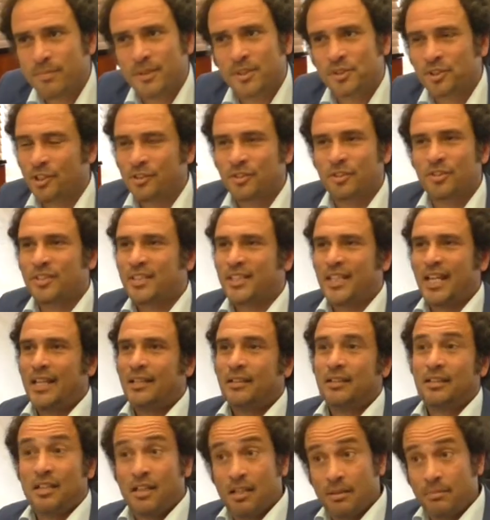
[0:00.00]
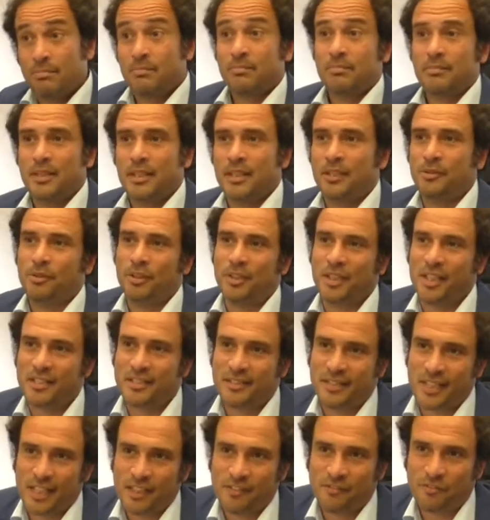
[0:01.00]
but judges can come to an
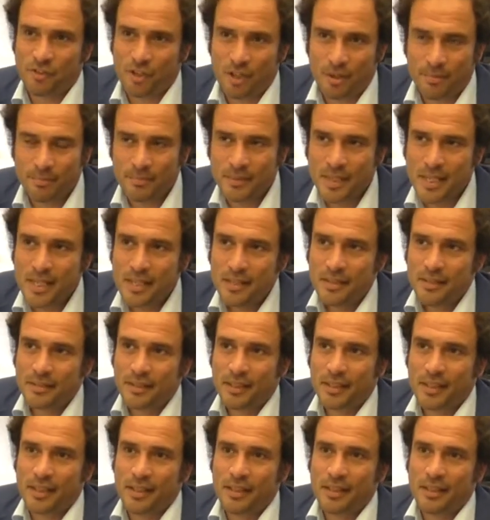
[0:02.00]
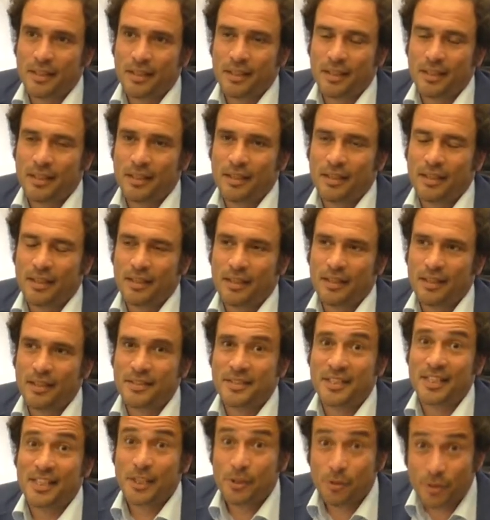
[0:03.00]
extent from the
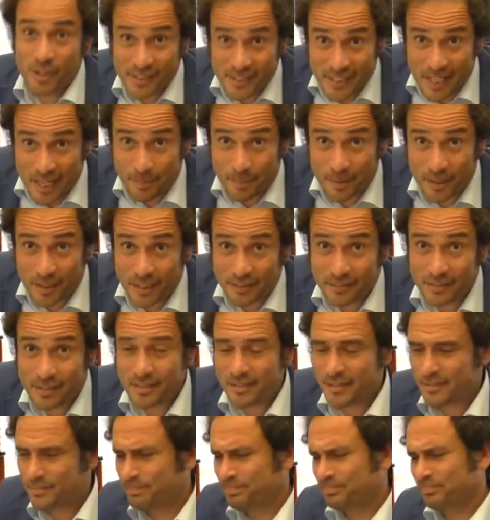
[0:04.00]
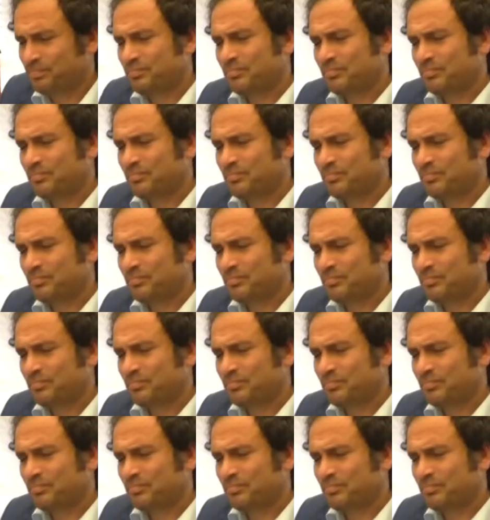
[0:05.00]
security apparatus,